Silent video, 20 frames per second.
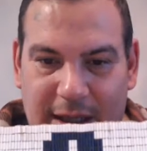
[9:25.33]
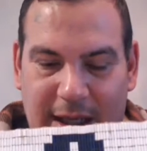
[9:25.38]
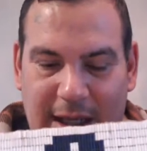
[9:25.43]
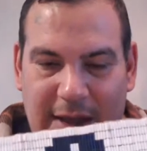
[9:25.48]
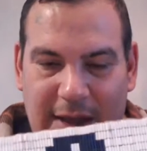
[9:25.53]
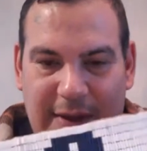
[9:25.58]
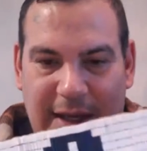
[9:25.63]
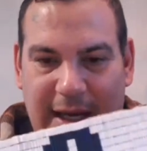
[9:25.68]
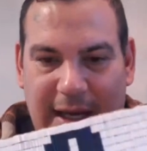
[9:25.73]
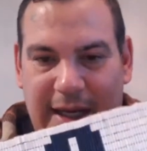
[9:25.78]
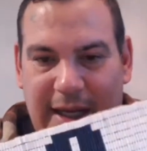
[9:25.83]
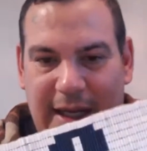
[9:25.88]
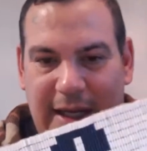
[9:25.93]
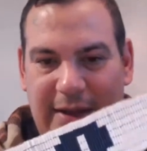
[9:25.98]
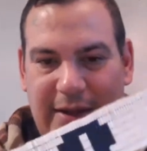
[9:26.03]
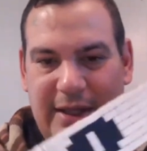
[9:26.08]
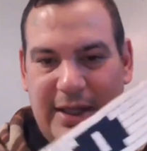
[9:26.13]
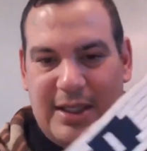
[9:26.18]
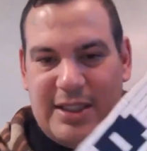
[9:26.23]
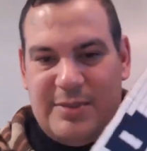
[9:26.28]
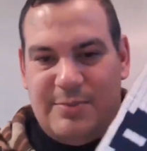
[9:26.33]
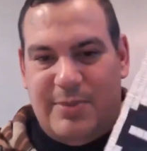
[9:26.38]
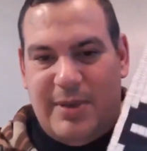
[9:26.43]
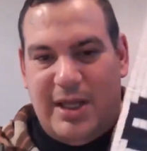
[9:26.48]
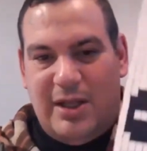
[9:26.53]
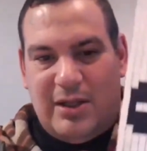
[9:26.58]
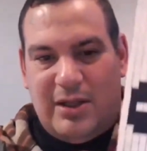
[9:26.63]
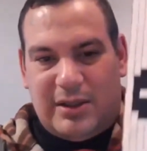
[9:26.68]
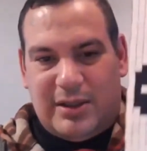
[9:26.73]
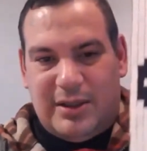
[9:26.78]
And that in this
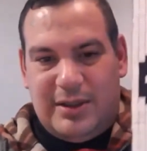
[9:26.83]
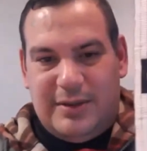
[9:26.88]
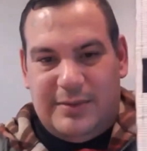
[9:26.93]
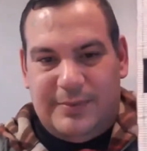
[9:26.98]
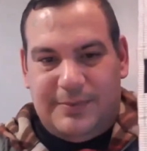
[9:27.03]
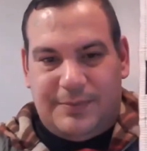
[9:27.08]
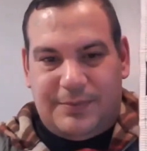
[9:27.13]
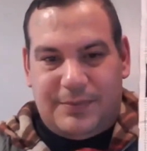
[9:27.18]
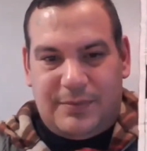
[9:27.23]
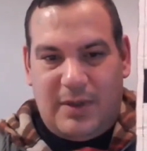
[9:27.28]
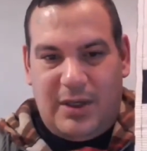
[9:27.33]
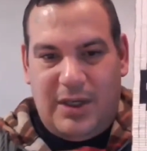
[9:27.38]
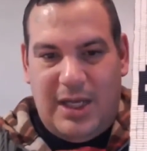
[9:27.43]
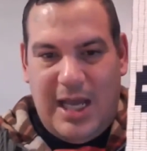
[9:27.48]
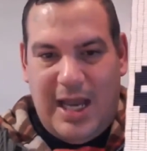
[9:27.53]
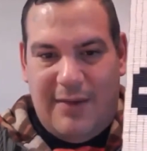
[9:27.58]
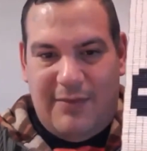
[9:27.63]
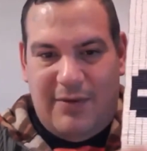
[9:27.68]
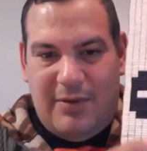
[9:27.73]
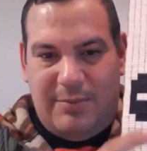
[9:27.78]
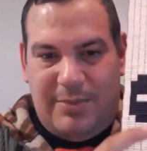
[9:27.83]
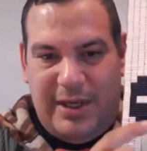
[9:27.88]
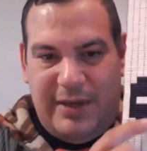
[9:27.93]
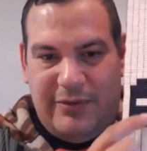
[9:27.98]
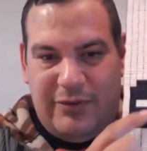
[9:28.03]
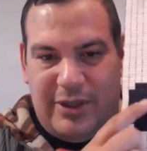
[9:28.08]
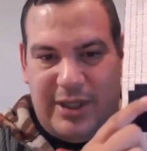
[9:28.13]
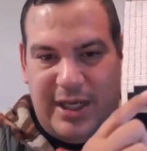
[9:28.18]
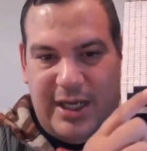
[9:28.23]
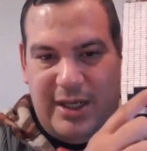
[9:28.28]
belt, you have a
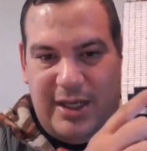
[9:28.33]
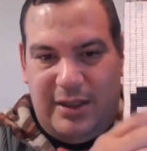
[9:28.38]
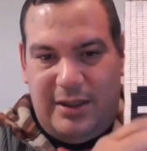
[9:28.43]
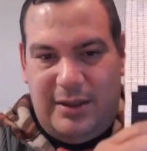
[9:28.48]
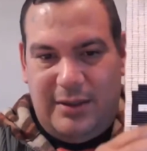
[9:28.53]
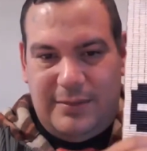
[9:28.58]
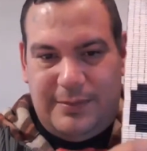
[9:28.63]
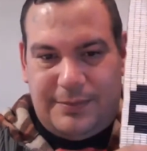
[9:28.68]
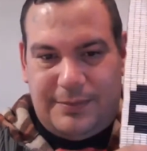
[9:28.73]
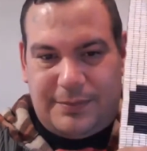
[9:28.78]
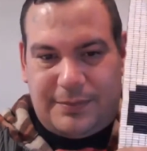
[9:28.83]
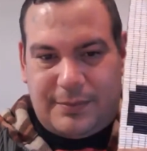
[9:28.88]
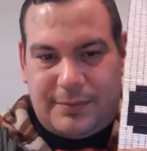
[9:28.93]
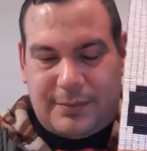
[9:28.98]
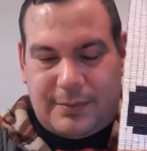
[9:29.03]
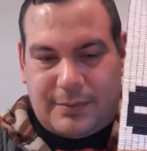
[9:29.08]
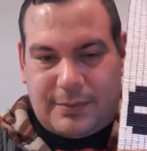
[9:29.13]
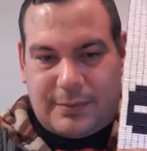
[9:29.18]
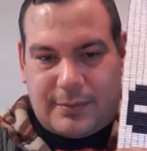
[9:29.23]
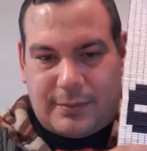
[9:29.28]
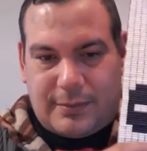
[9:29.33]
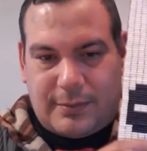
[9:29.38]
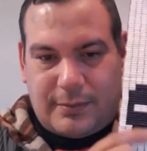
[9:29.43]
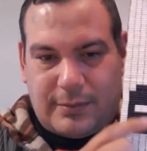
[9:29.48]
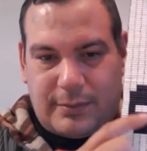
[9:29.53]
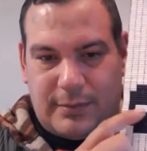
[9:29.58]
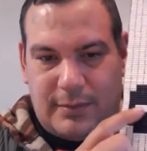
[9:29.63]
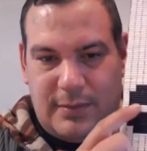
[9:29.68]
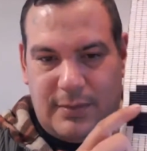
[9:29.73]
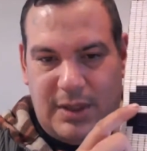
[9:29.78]
beaver tail
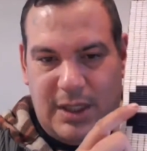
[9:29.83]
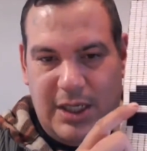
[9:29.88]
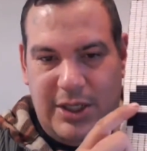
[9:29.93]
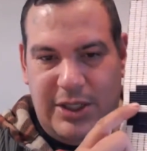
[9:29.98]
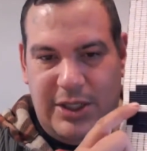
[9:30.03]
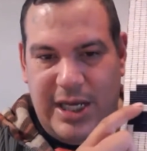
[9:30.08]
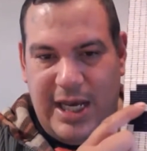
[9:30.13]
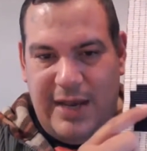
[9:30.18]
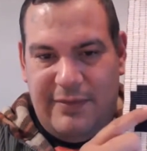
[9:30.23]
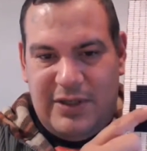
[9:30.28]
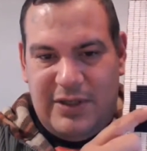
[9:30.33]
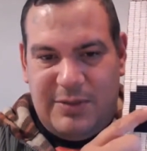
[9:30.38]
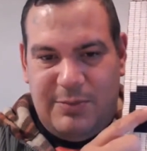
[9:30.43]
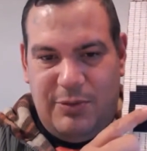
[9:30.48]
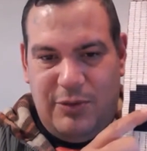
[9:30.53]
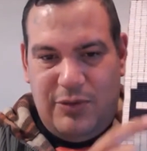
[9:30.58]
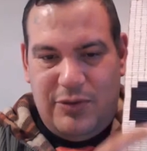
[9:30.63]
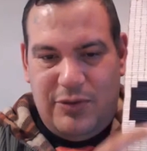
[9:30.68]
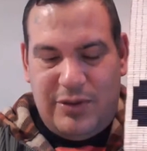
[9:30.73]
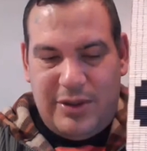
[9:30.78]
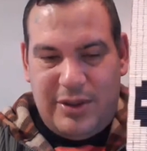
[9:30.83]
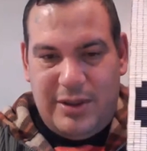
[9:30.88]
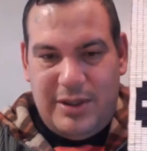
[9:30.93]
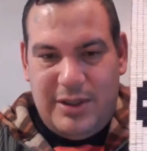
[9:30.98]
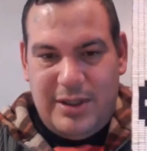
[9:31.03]
and you have a spoon.